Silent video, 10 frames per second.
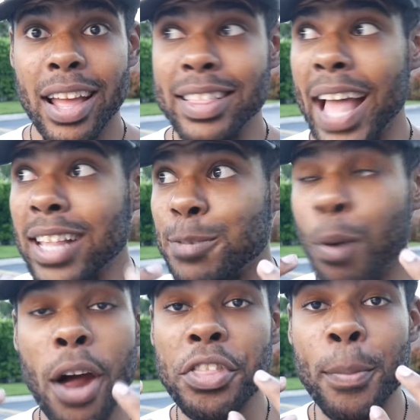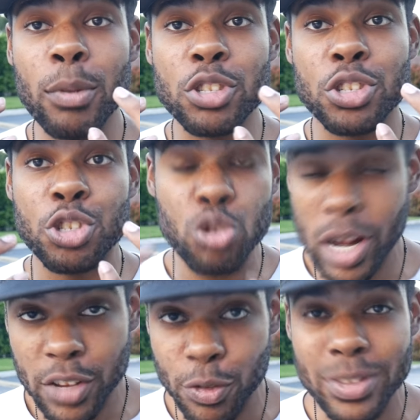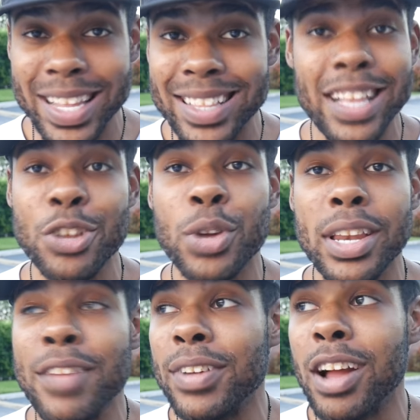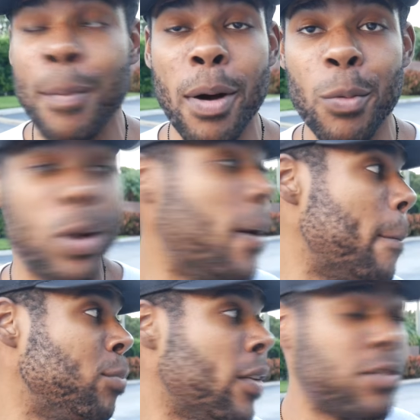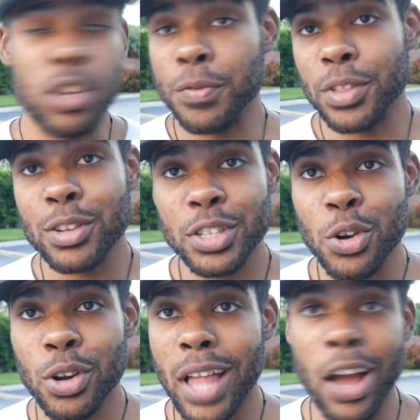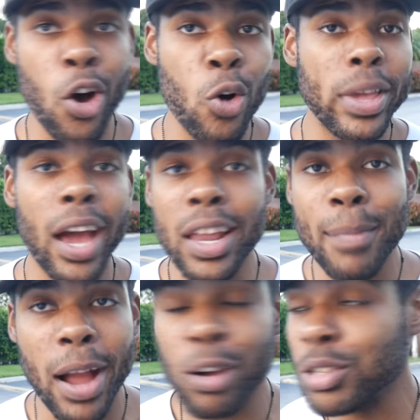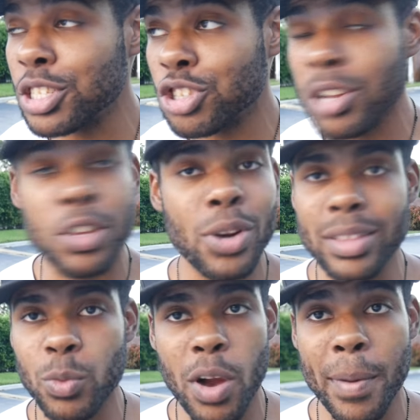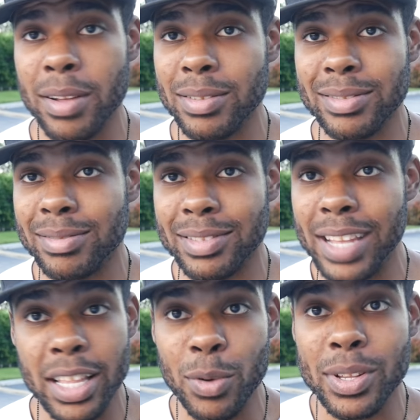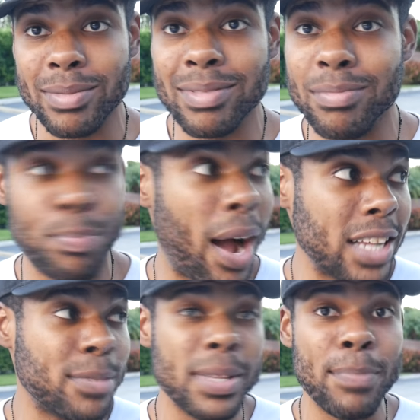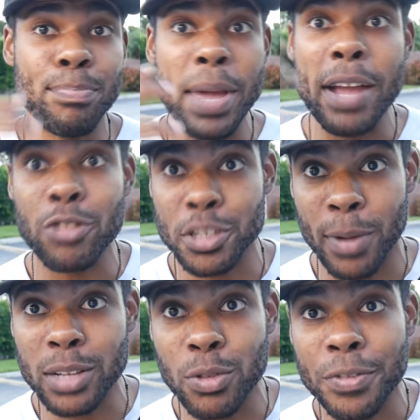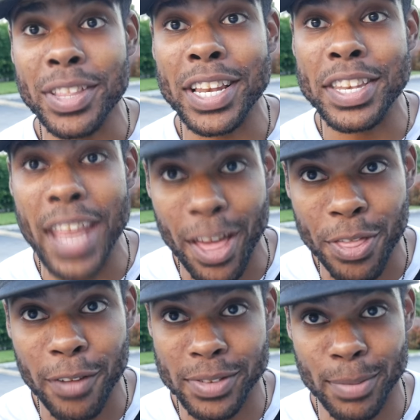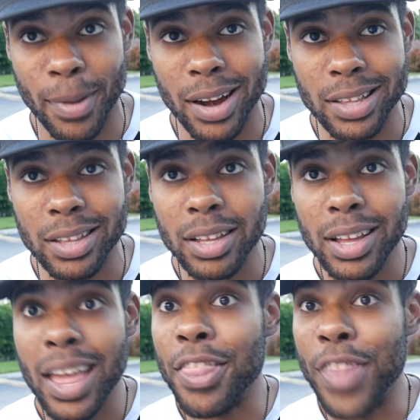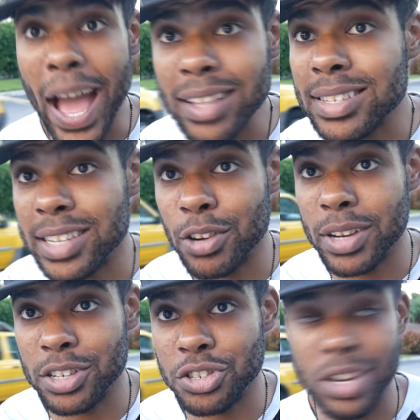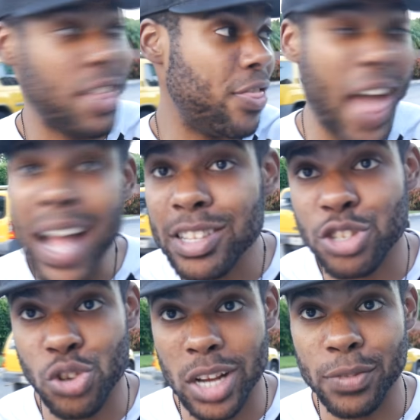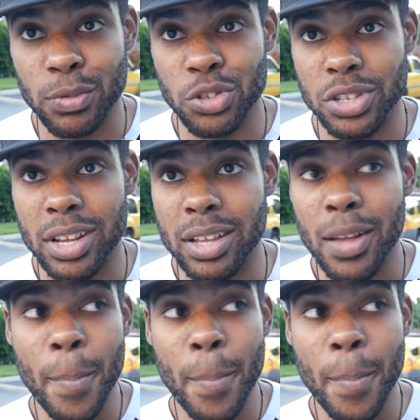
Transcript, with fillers: That's probably the most stressful thing that you can even come up with. So for those of you who are like, oh, counting macros is stressful, you don't have to worry about dealing with possibly being responsible for the death of somebody. That's serious shit. That's stressful shit.